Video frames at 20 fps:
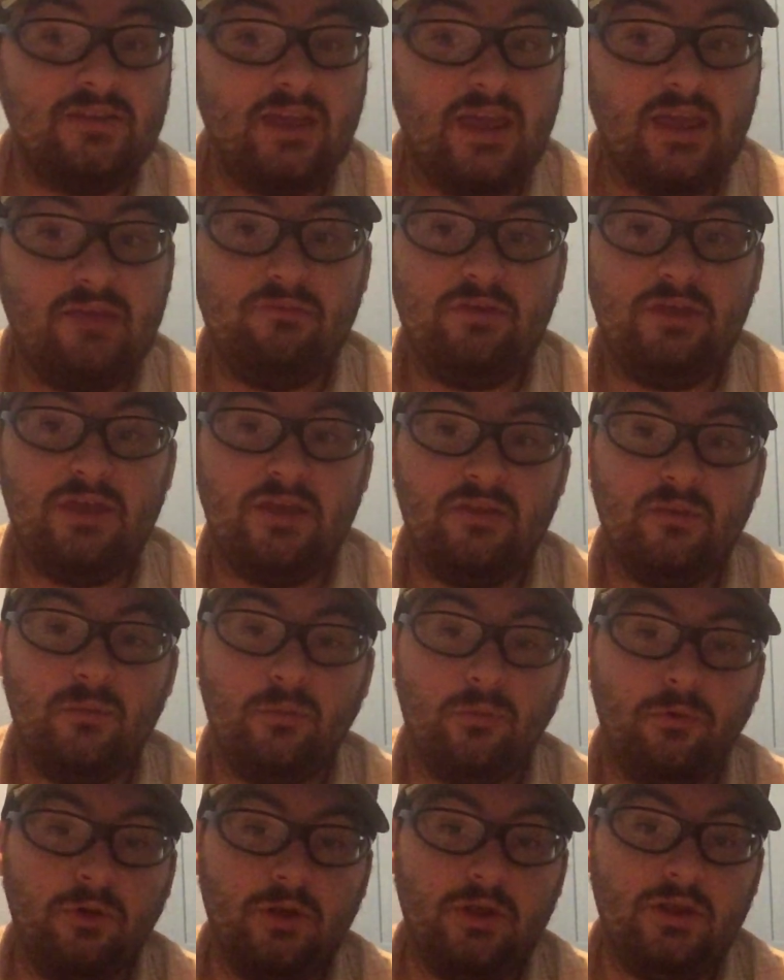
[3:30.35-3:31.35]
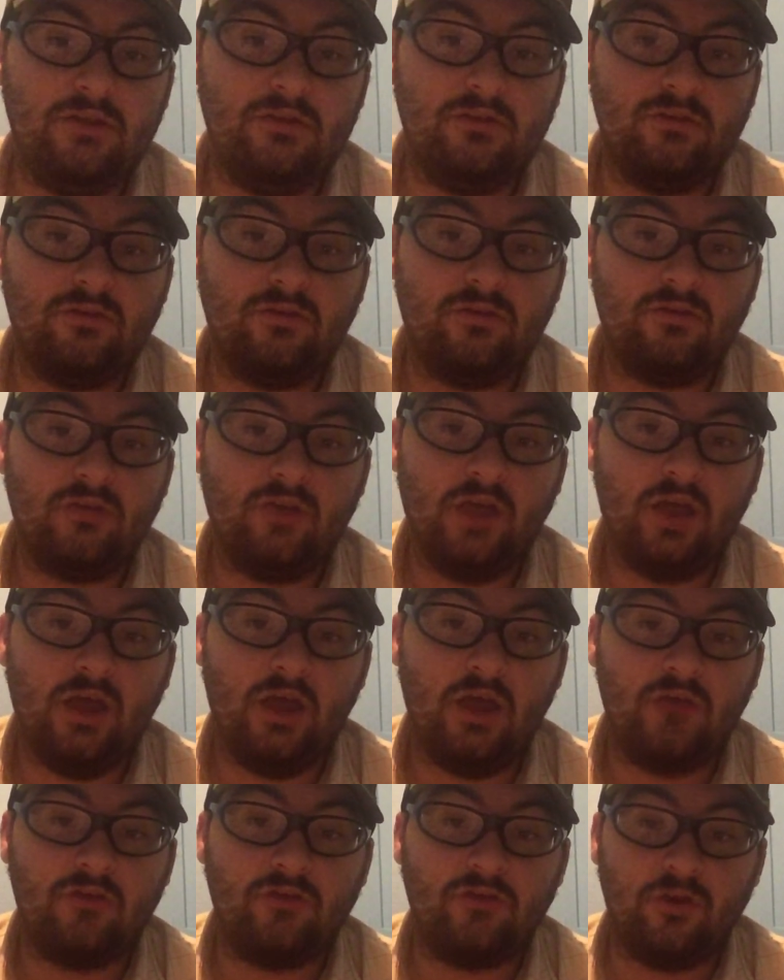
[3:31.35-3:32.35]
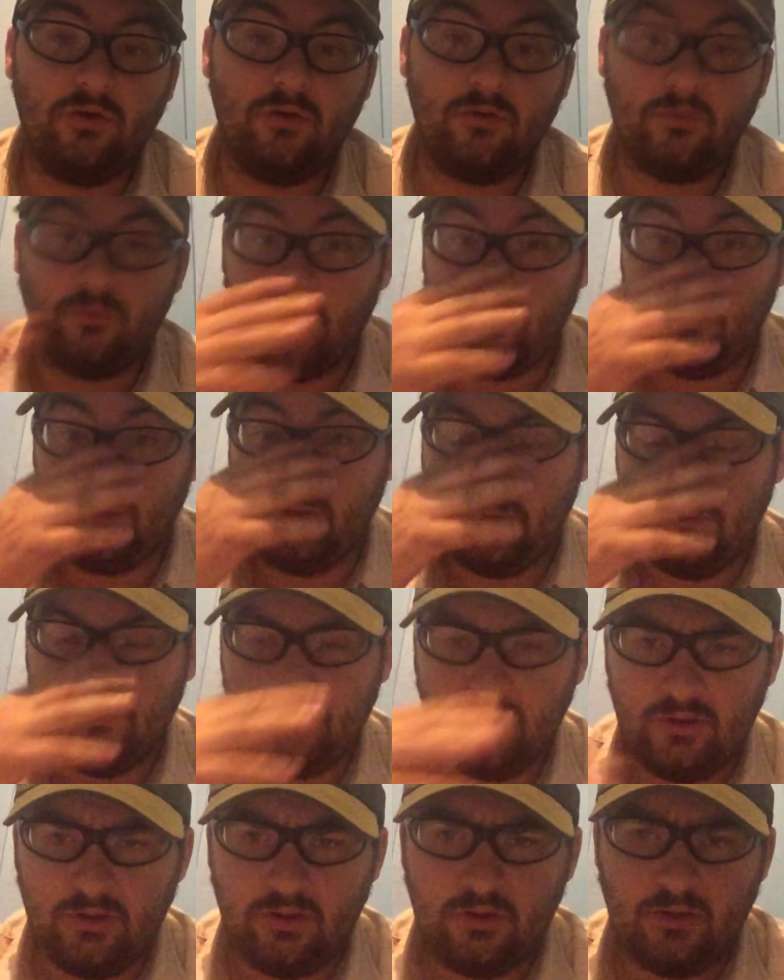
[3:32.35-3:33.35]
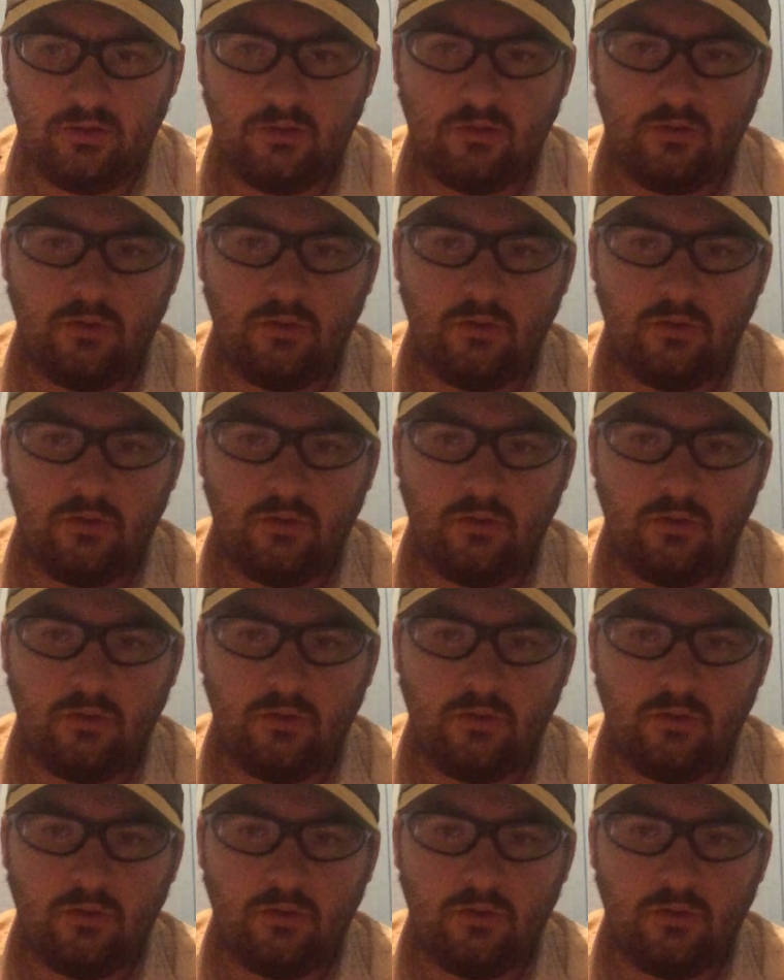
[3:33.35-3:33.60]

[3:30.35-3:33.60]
Navy and the Marines started replacing